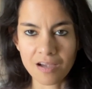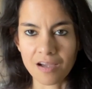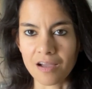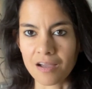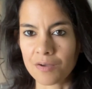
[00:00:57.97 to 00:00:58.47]

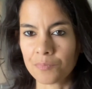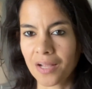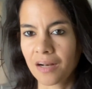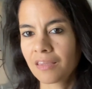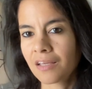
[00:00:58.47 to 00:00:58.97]

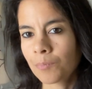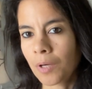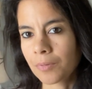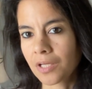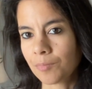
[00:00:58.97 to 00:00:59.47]
And I think I'm
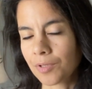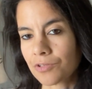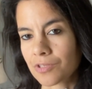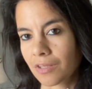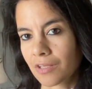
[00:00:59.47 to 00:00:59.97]
probably going to be
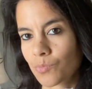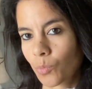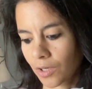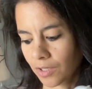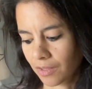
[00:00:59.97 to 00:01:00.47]
using this
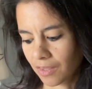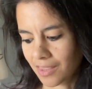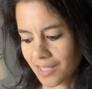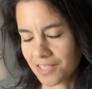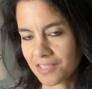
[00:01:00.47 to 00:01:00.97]
more than
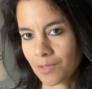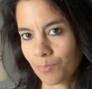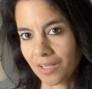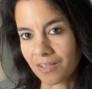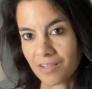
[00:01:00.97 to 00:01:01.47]
these because